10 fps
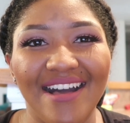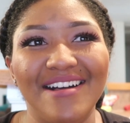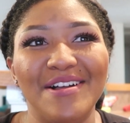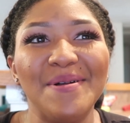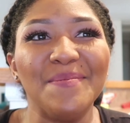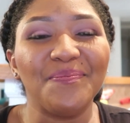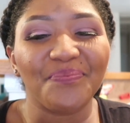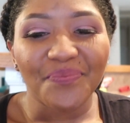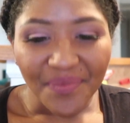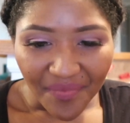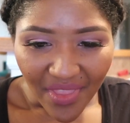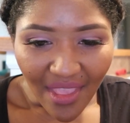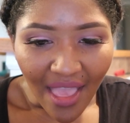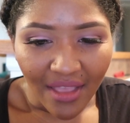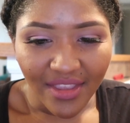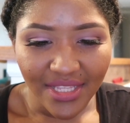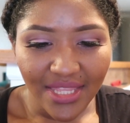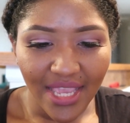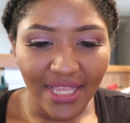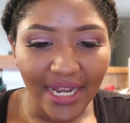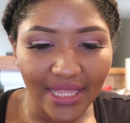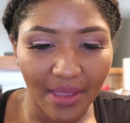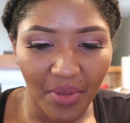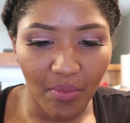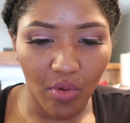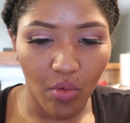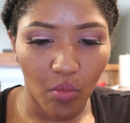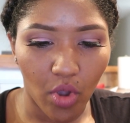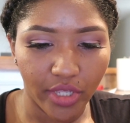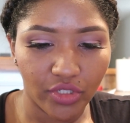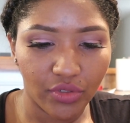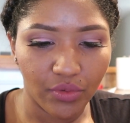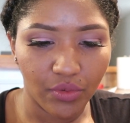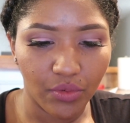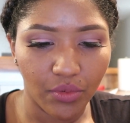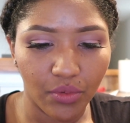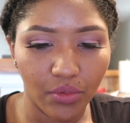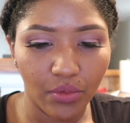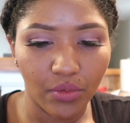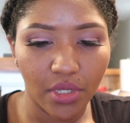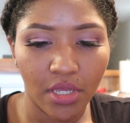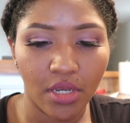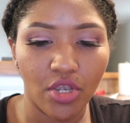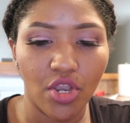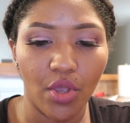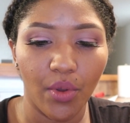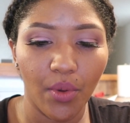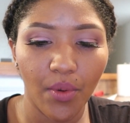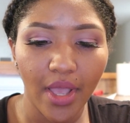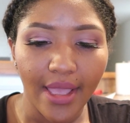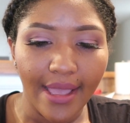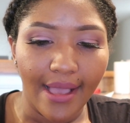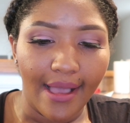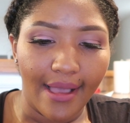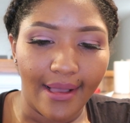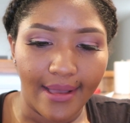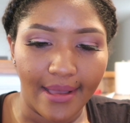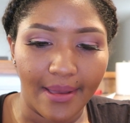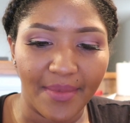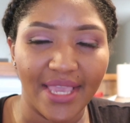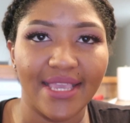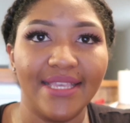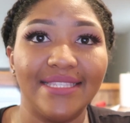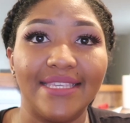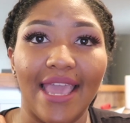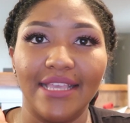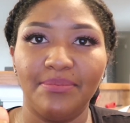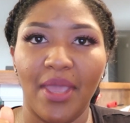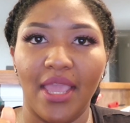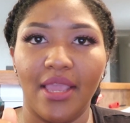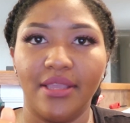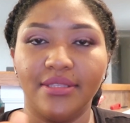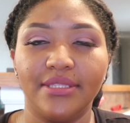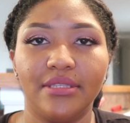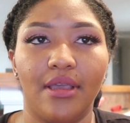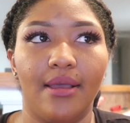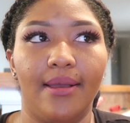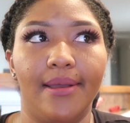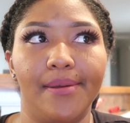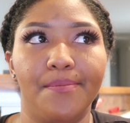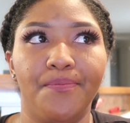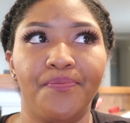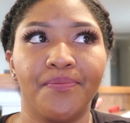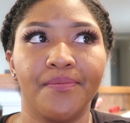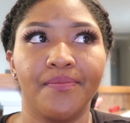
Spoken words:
Another thing that I think people want to know is gas pains and